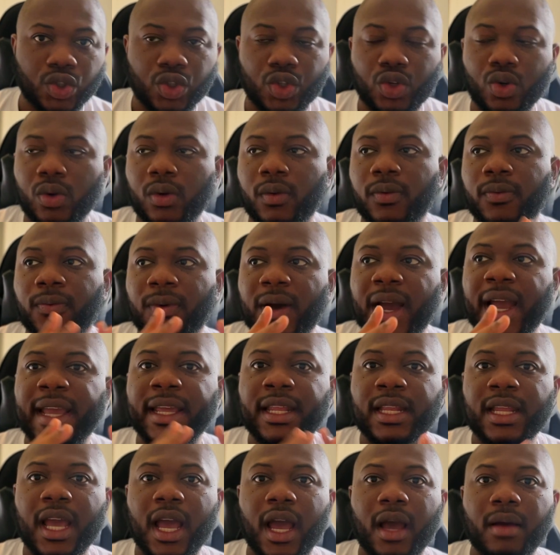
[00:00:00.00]
you'd
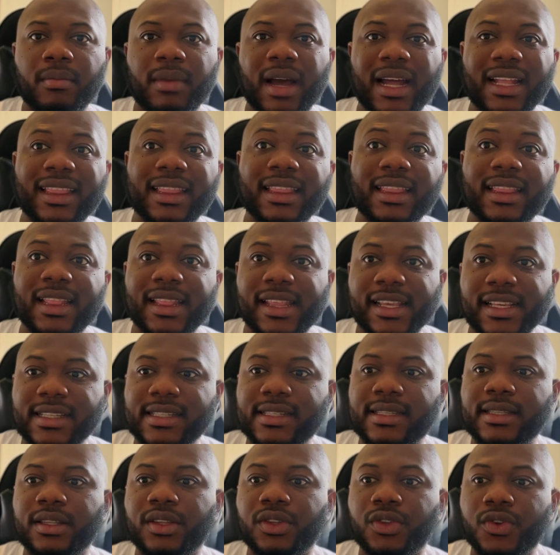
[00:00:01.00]
find at
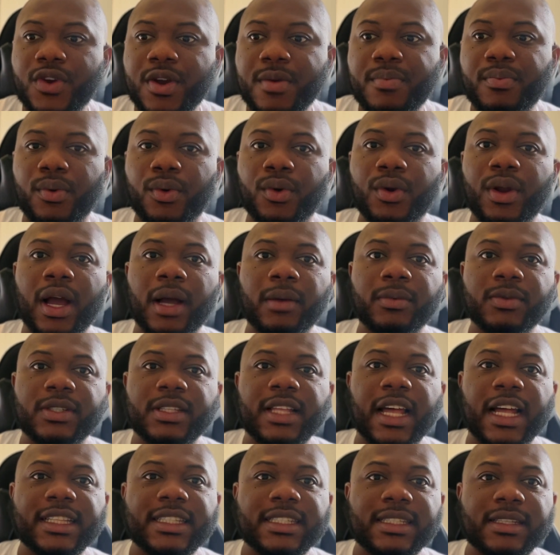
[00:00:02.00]
least 3 programs
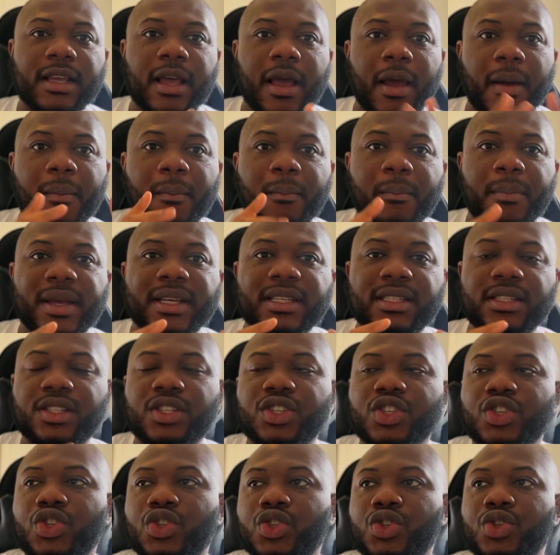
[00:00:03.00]
that
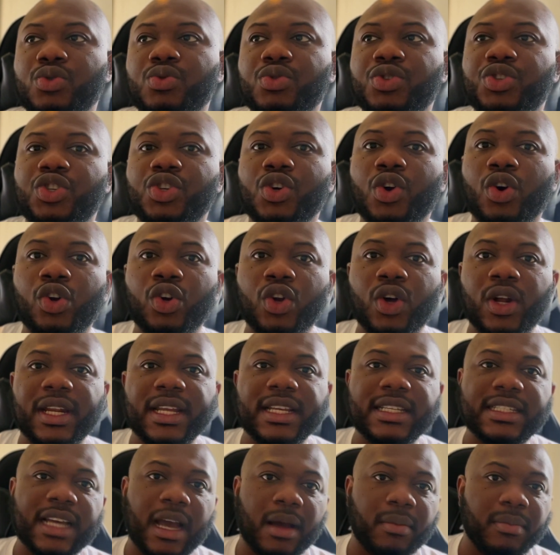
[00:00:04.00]
best suit your
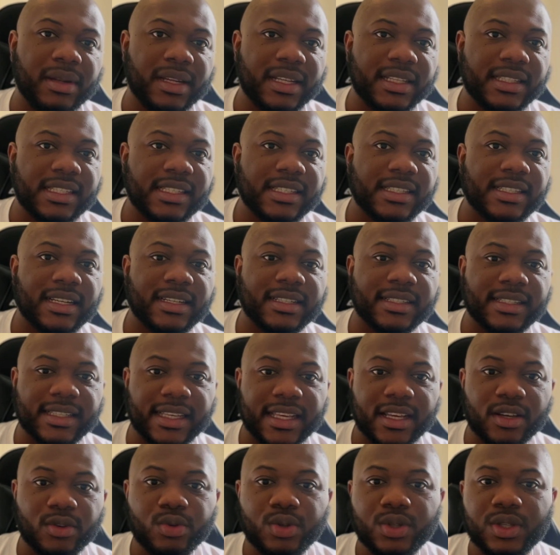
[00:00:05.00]
knowledge, abilities, and
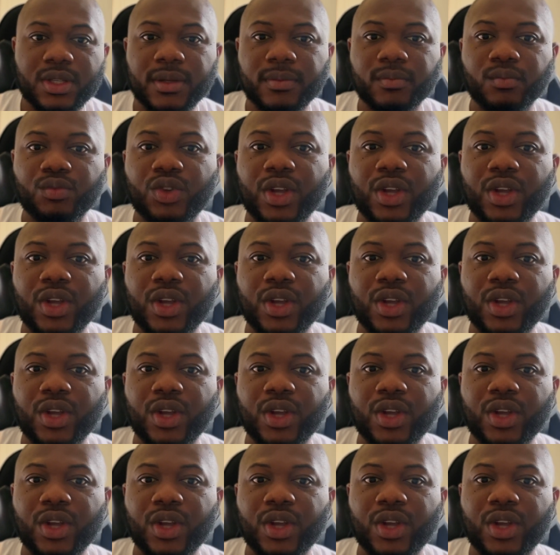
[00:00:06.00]
skills,